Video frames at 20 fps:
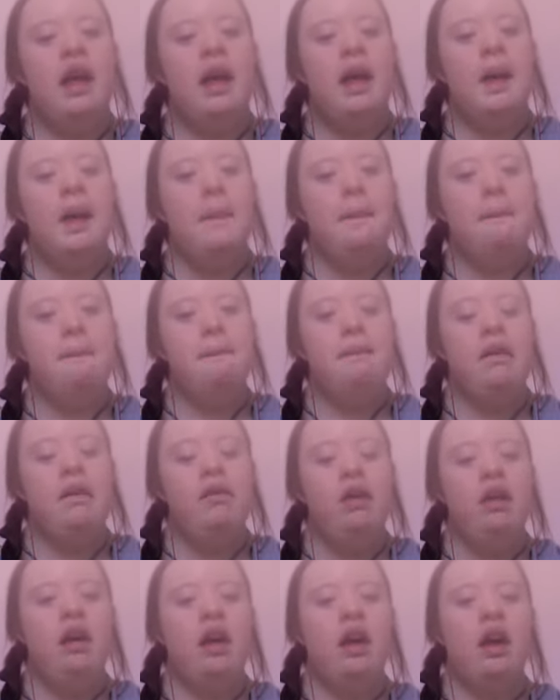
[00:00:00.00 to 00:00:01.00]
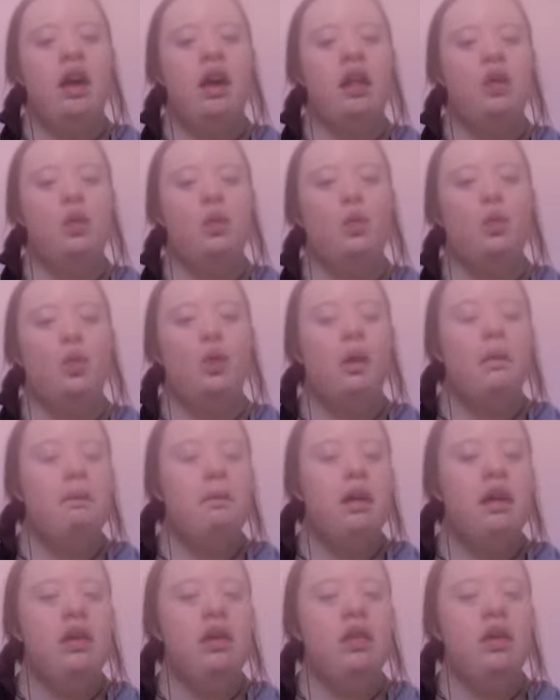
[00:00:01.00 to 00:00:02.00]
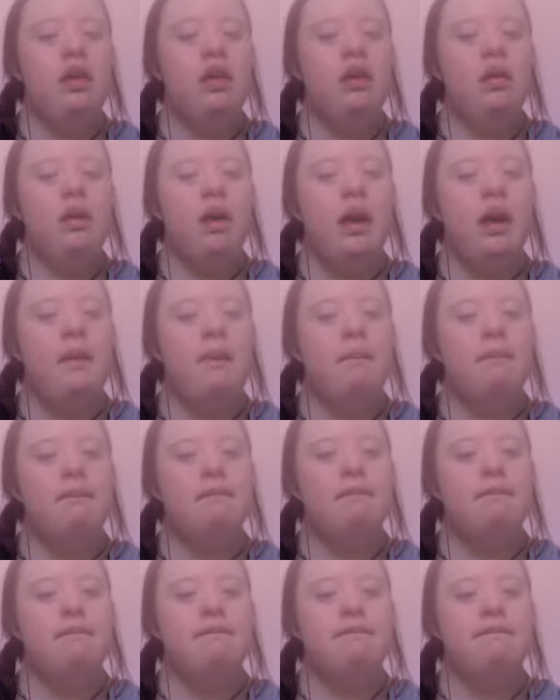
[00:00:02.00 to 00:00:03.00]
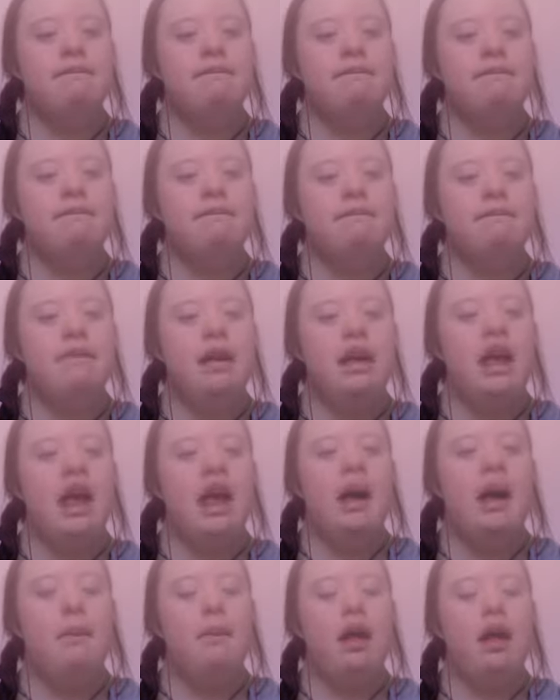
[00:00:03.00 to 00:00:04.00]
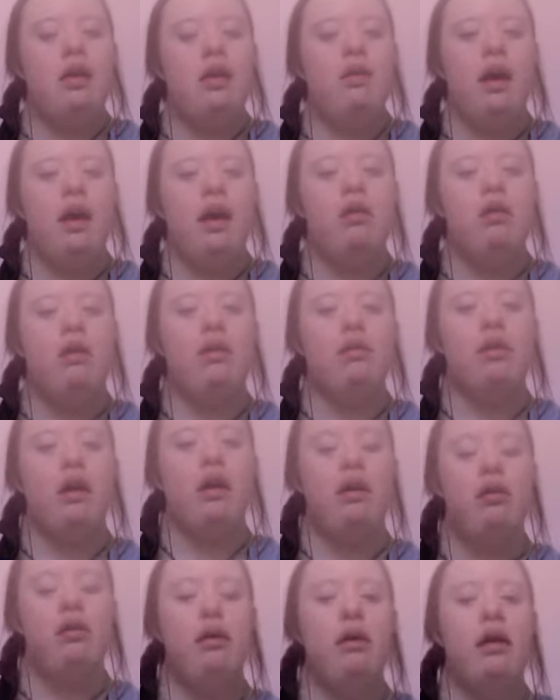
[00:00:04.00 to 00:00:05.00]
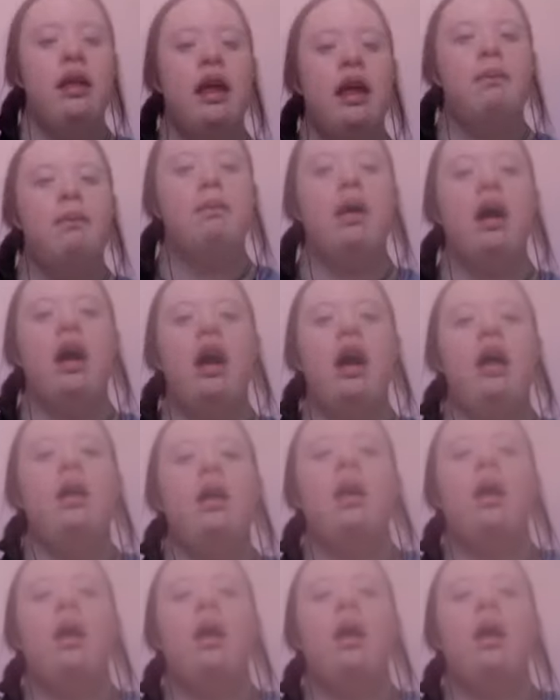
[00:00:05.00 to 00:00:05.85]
If you guys want me to, anyway, so I just want to say bye.